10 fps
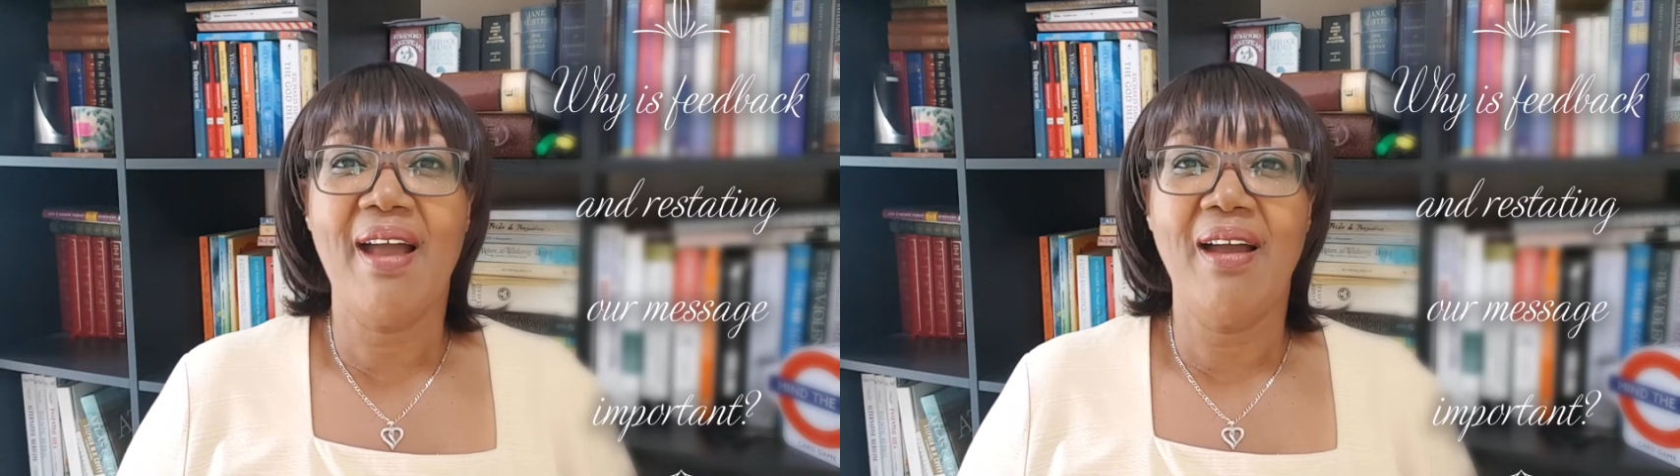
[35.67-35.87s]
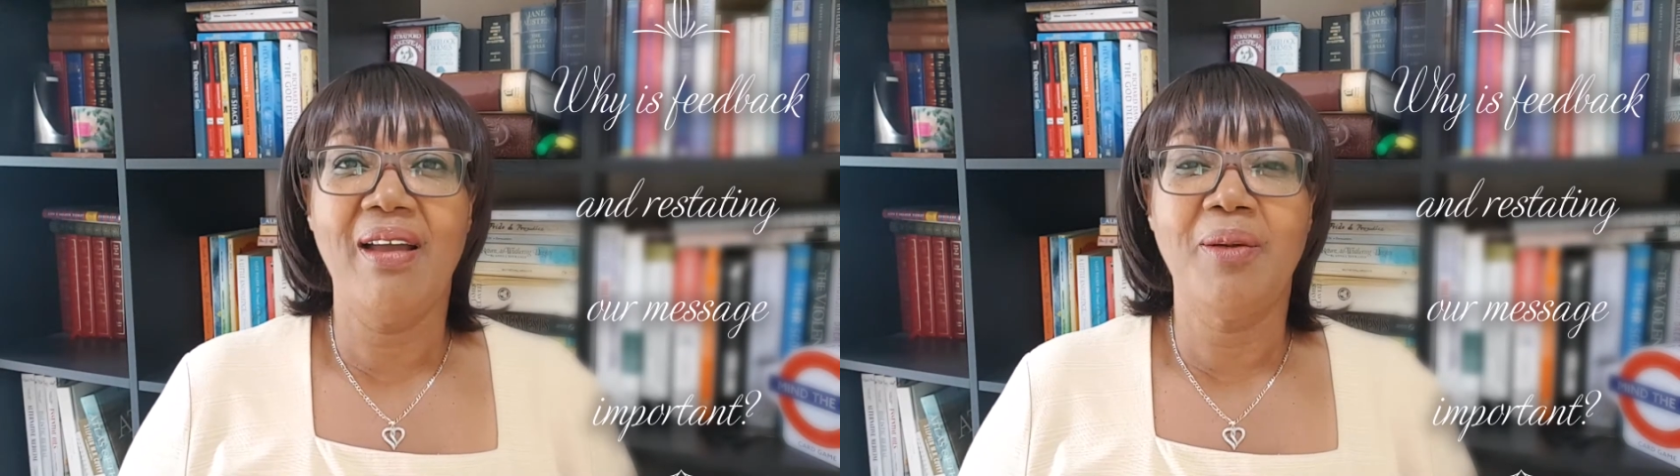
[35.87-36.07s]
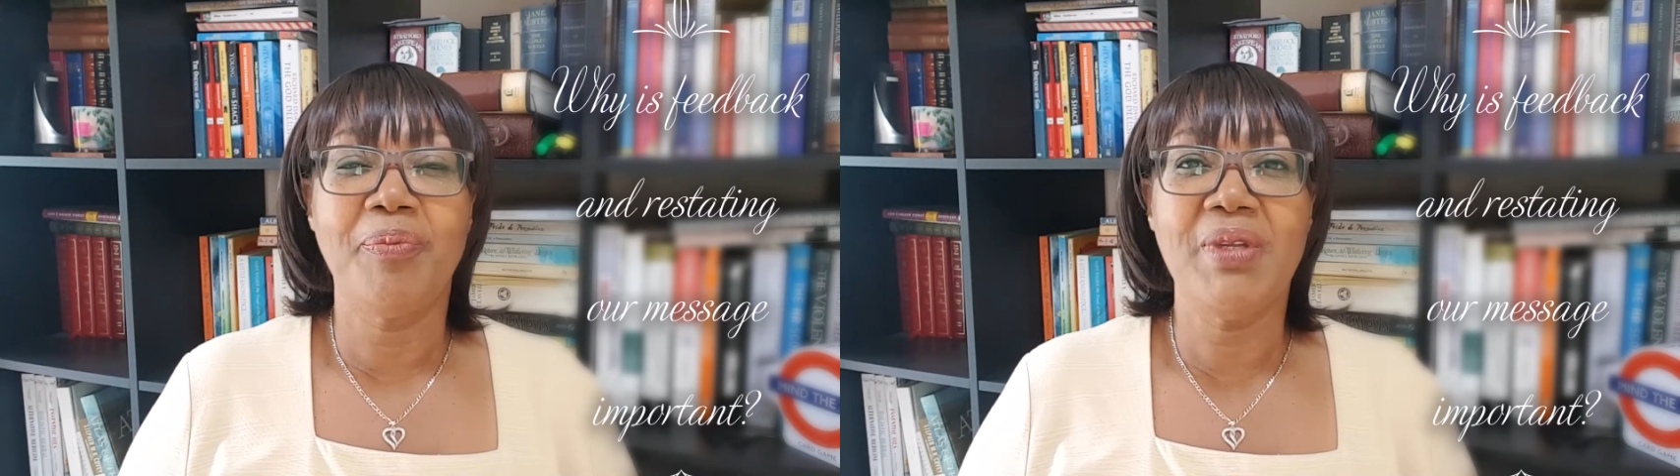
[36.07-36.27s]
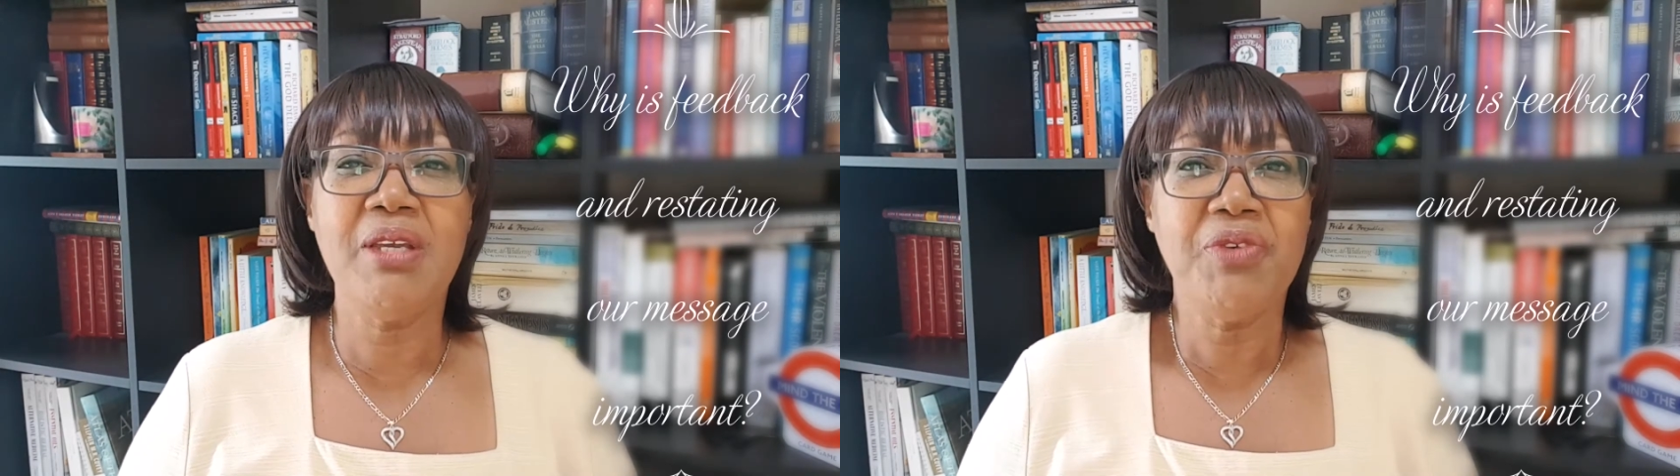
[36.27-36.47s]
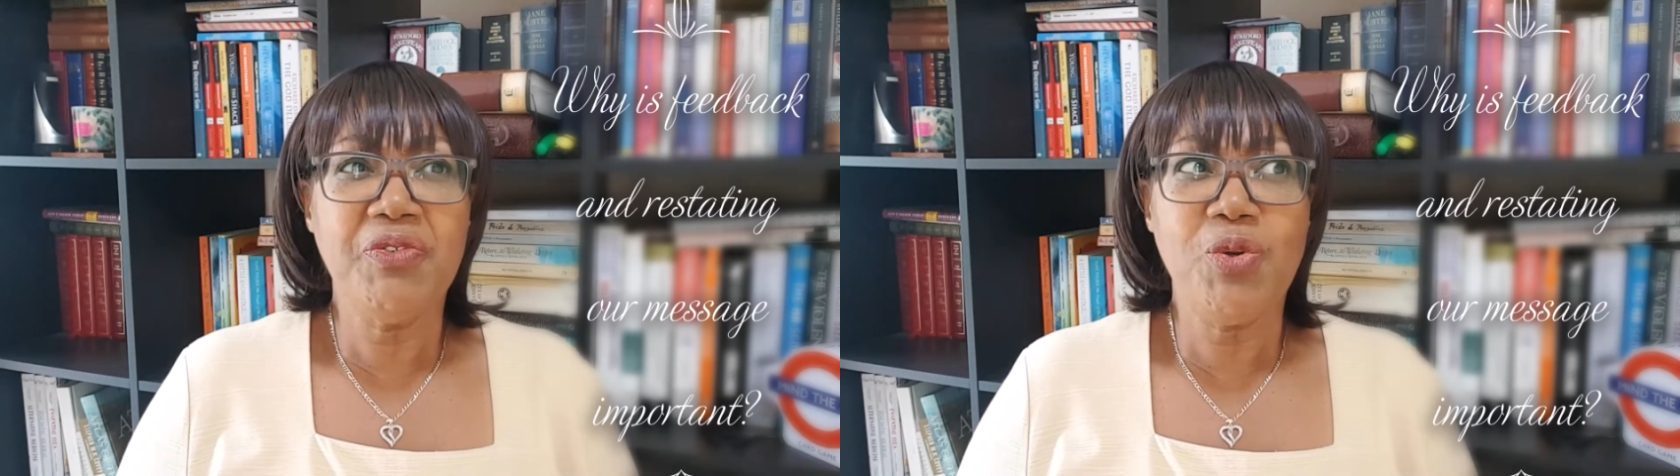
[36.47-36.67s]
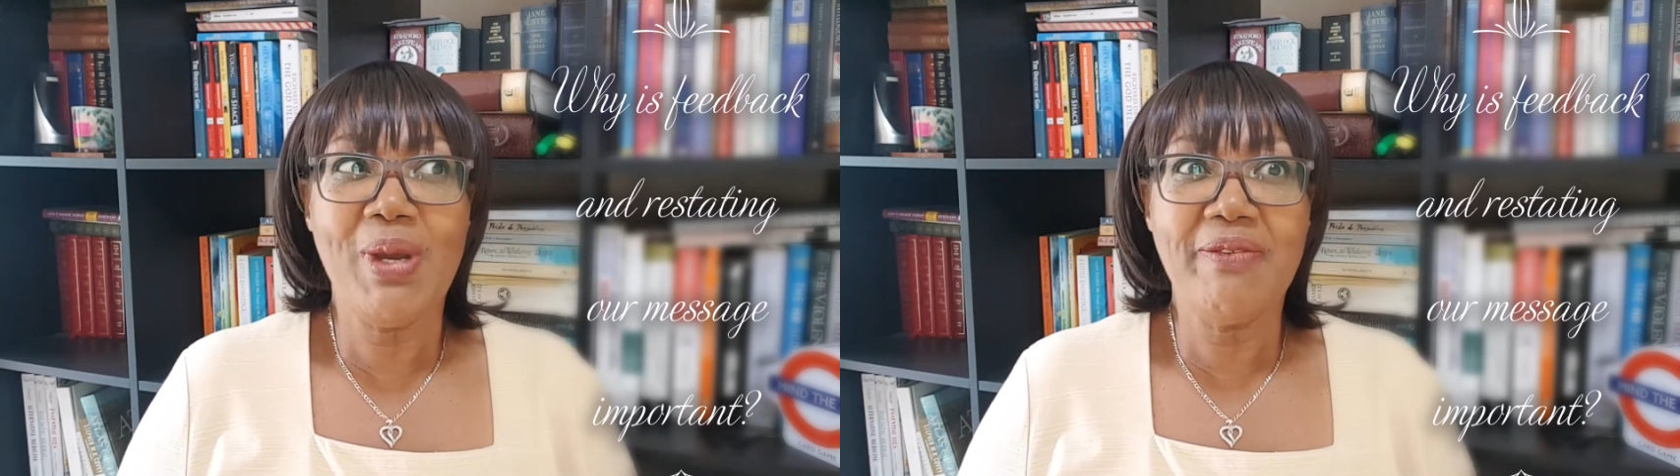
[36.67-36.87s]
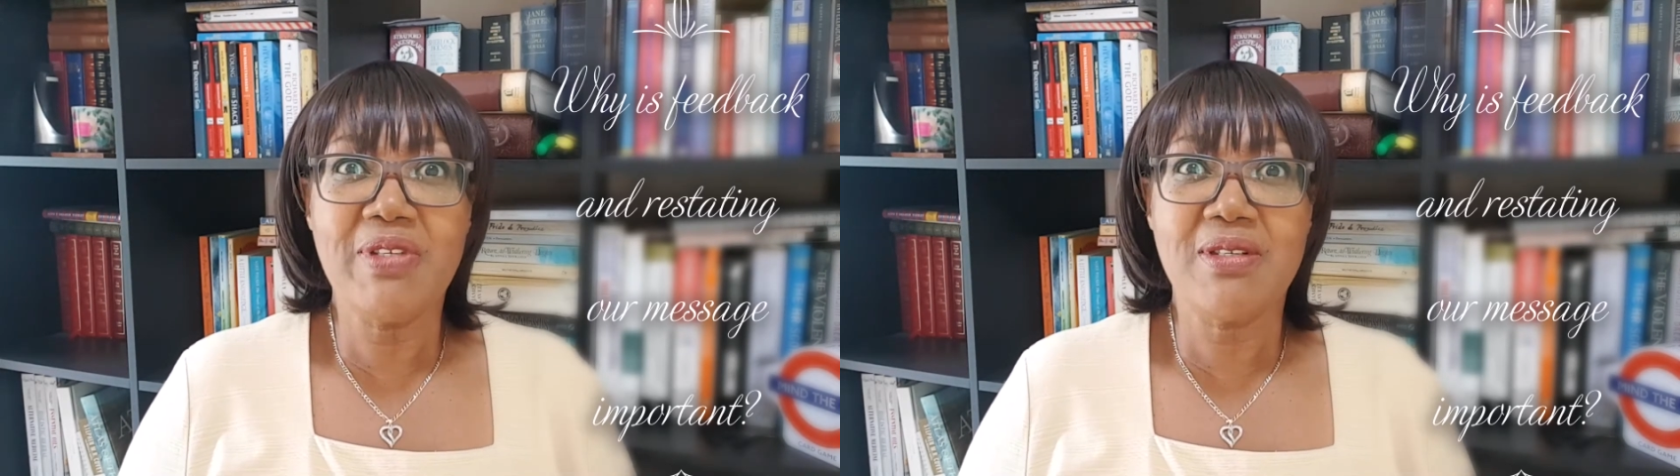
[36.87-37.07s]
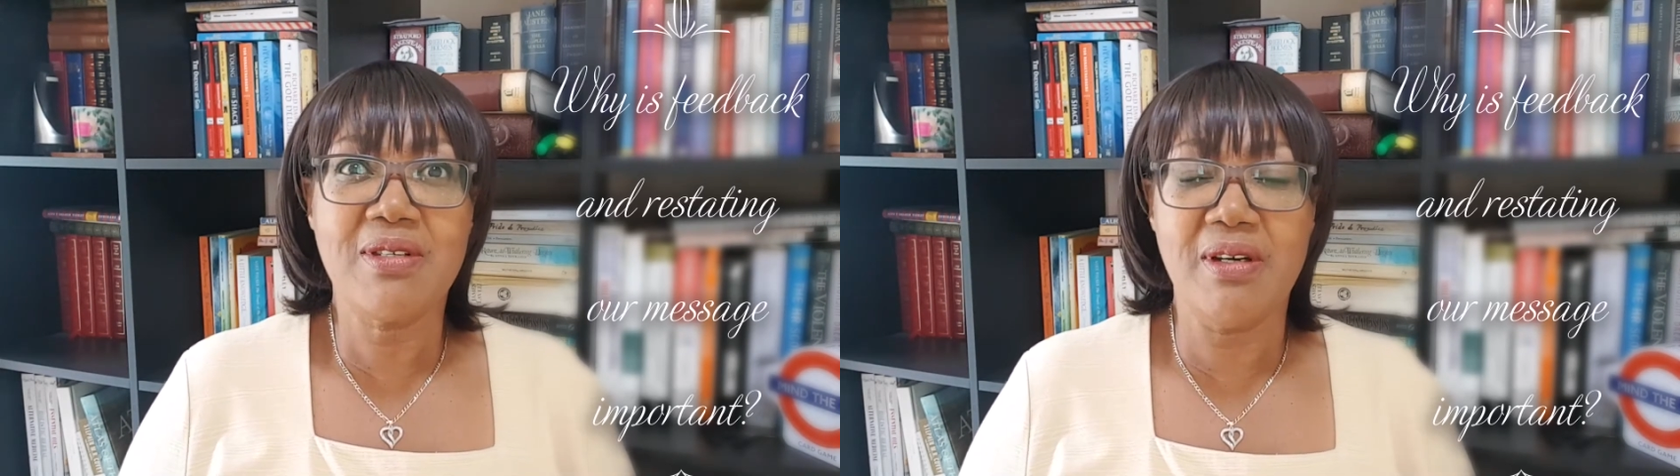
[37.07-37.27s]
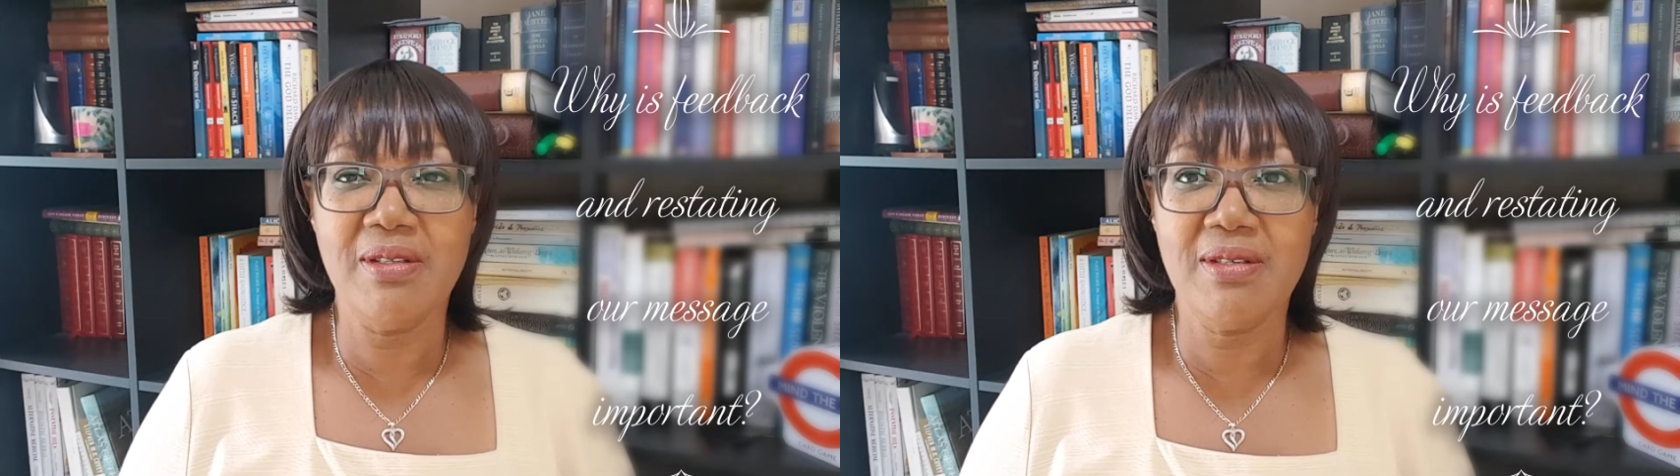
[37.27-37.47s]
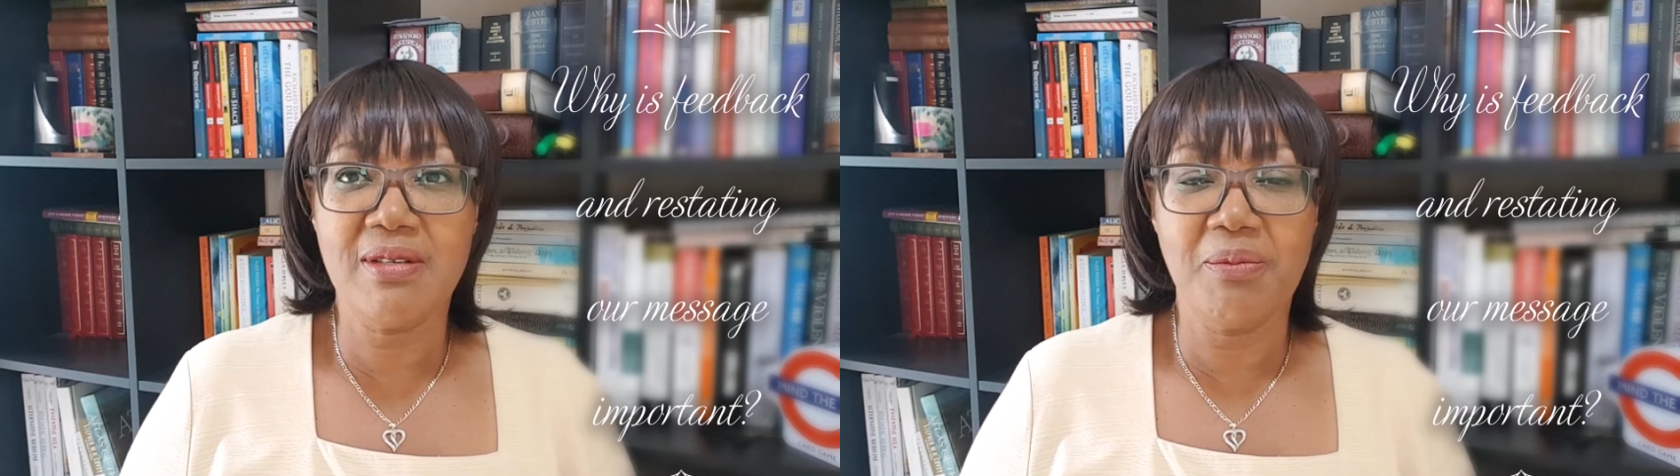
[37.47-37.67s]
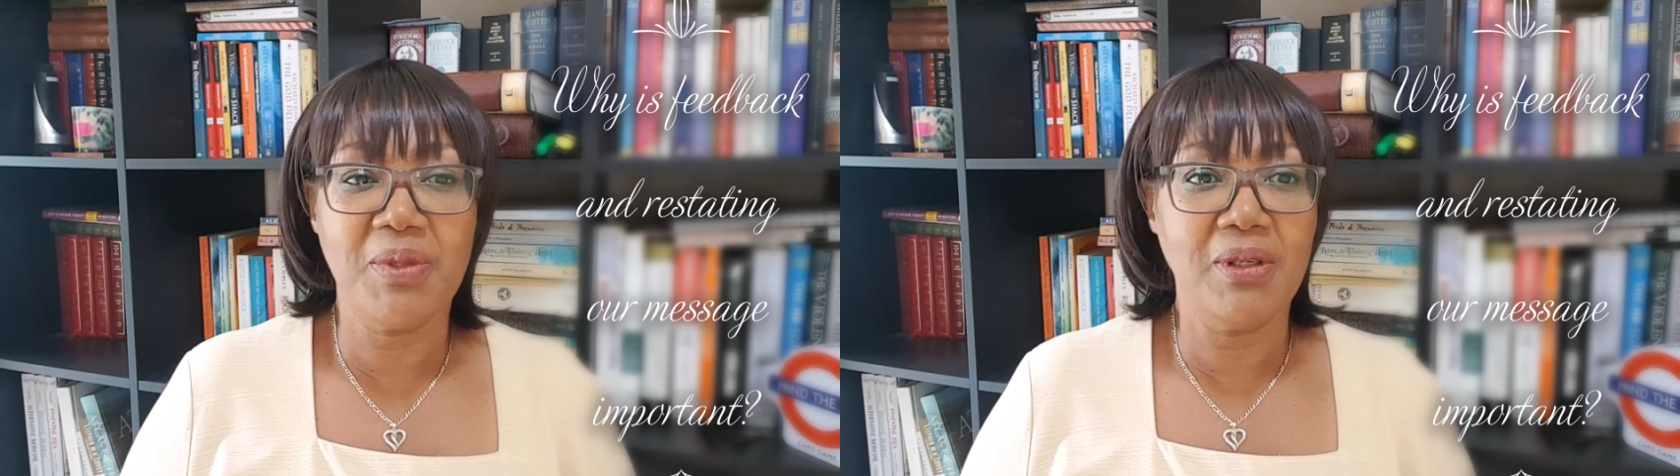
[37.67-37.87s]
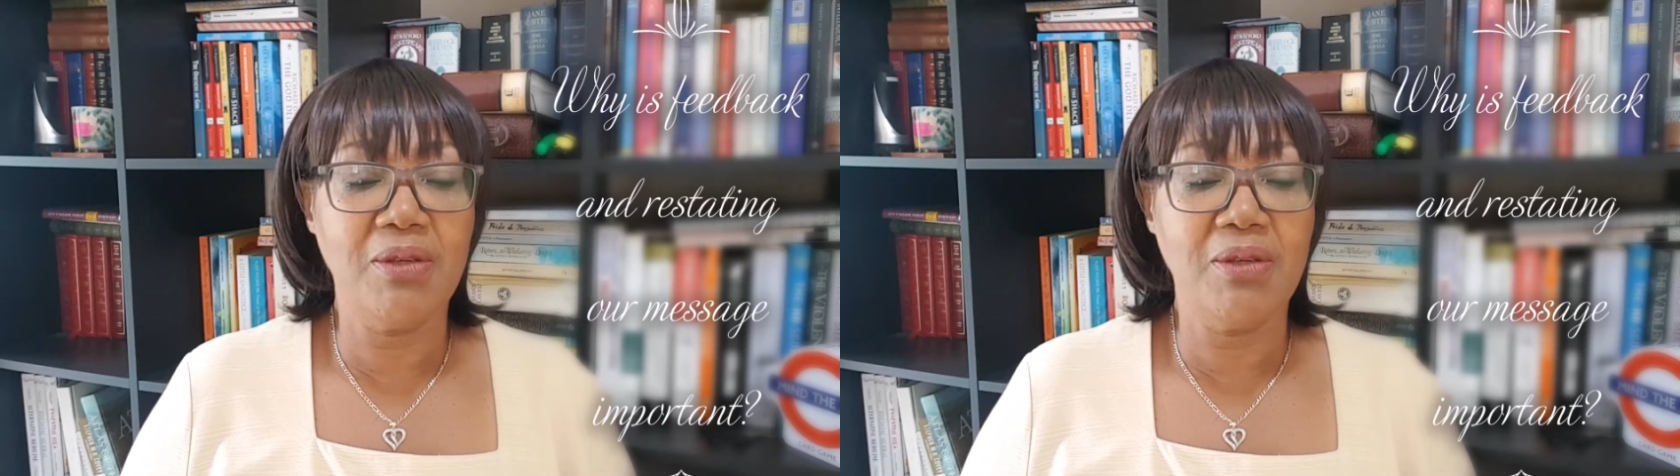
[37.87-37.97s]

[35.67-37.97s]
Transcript: Even if you haven't done something,